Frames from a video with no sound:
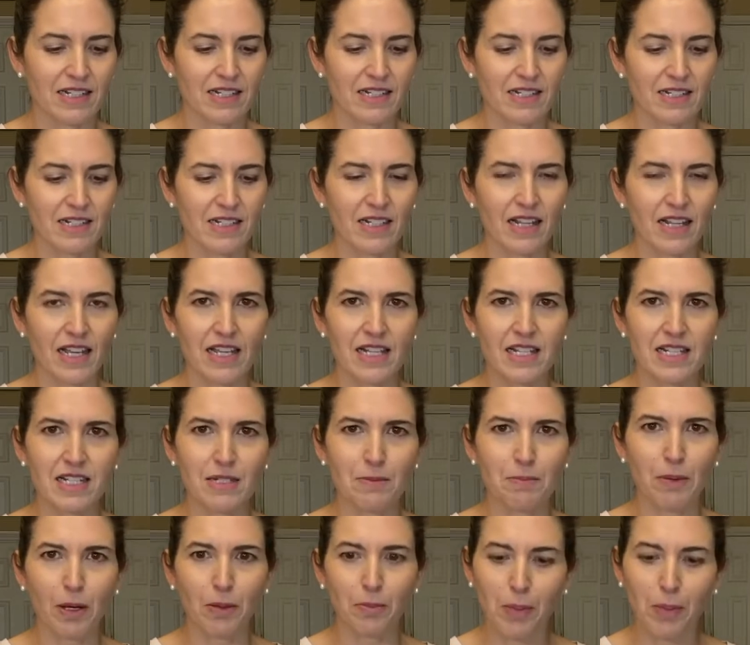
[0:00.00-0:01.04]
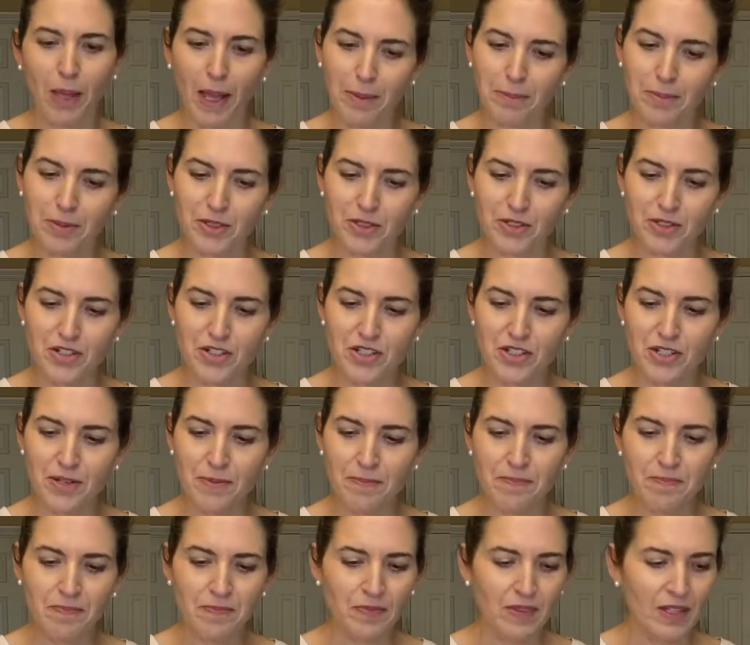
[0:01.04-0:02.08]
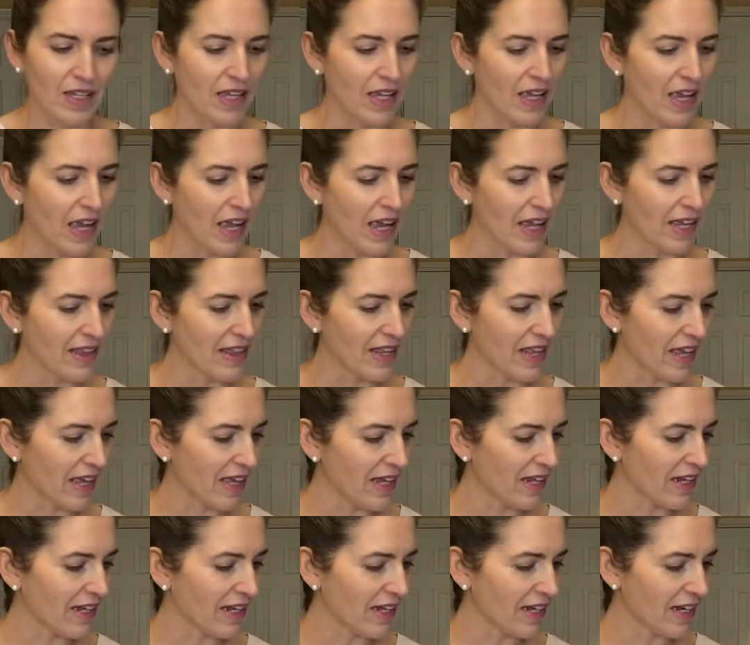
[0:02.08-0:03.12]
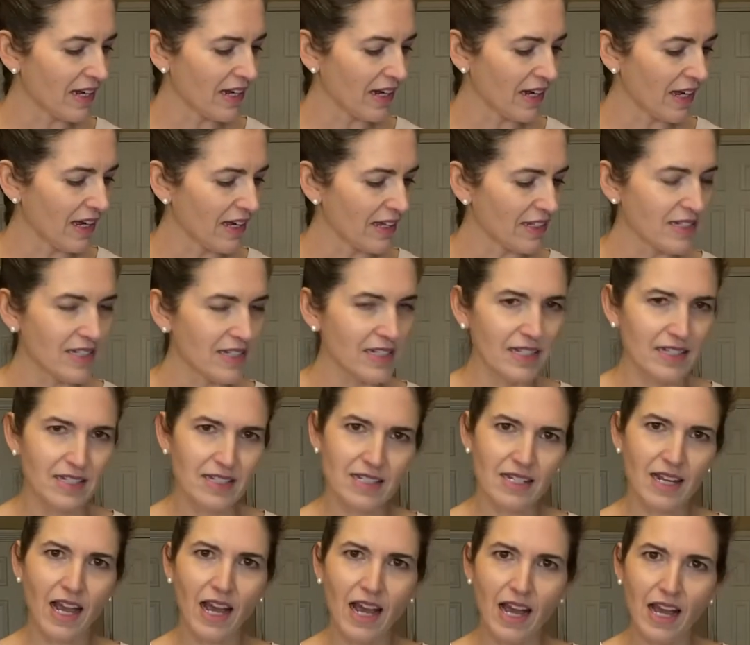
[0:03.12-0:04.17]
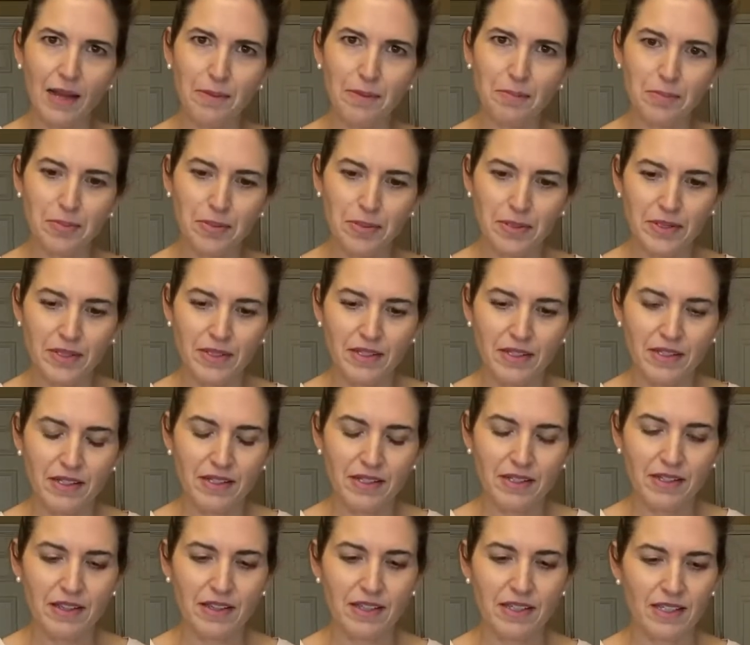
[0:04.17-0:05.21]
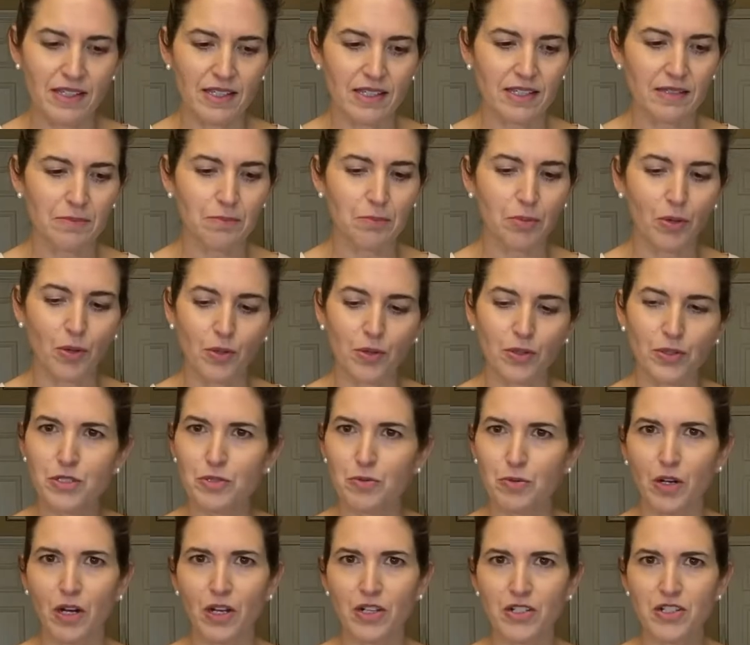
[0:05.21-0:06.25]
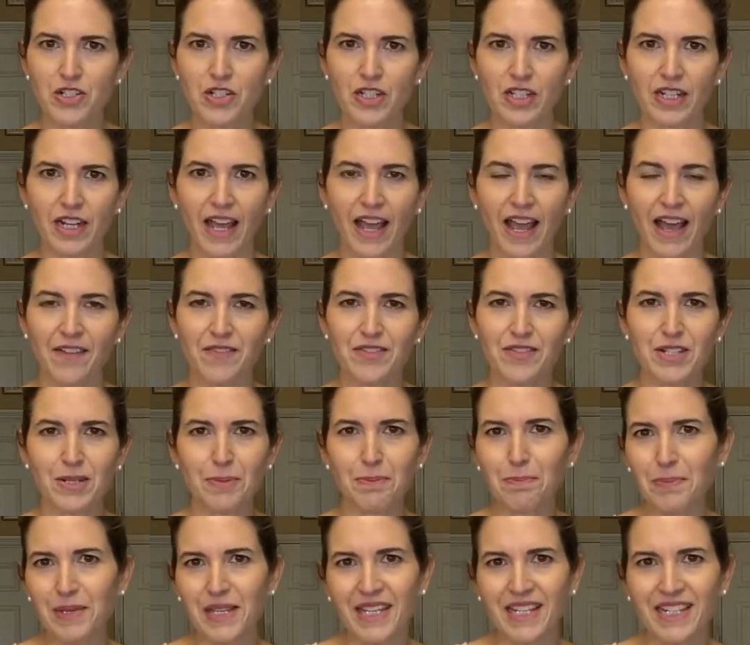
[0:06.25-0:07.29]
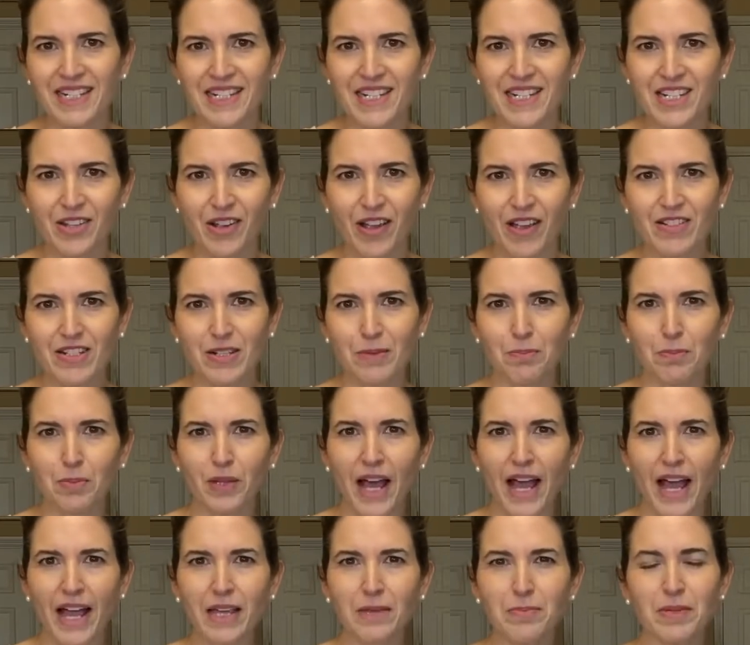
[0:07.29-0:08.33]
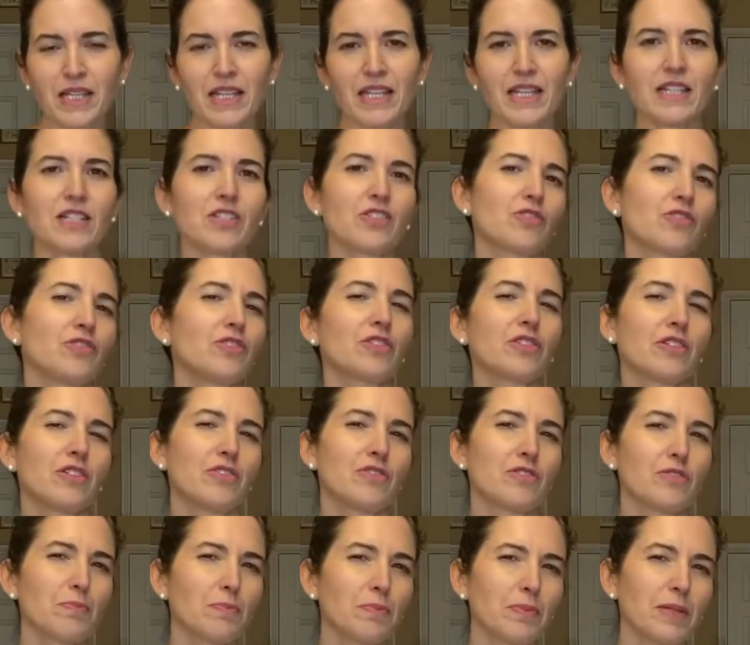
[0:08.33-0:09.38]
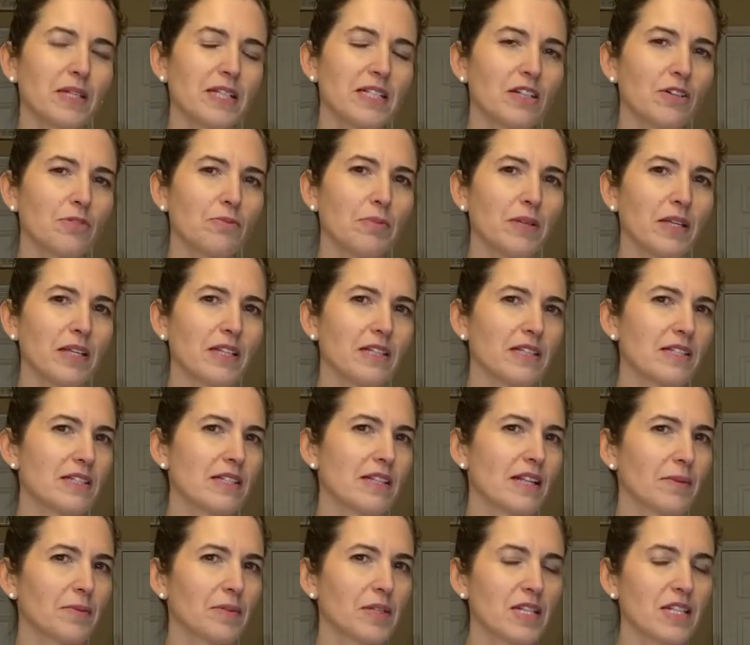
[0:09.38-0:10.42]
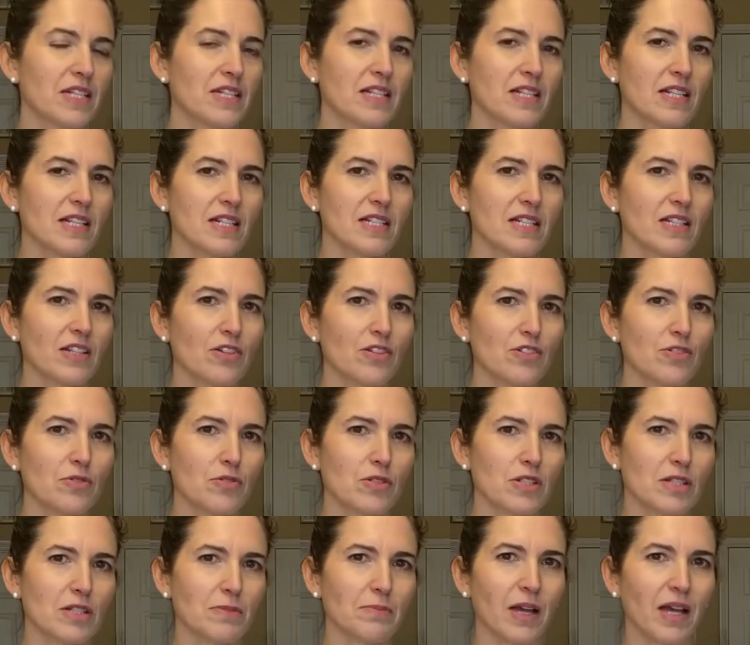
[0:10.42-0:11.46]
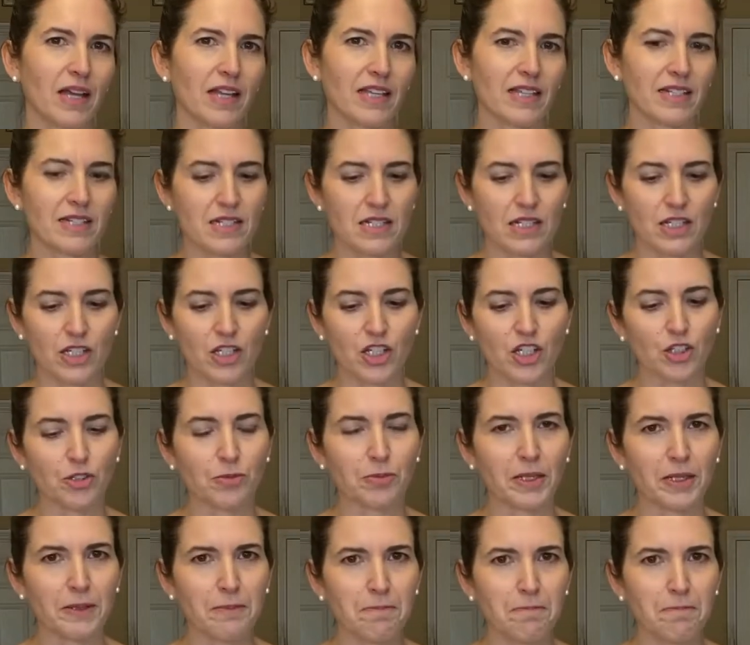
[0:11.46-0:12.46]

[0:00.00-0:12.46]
sliced bell peppers. And then to top the bowls, we're also going to have some beans. So I have some black beans, or you could use pinto beans, and I'm going to season those with some onions and cumin.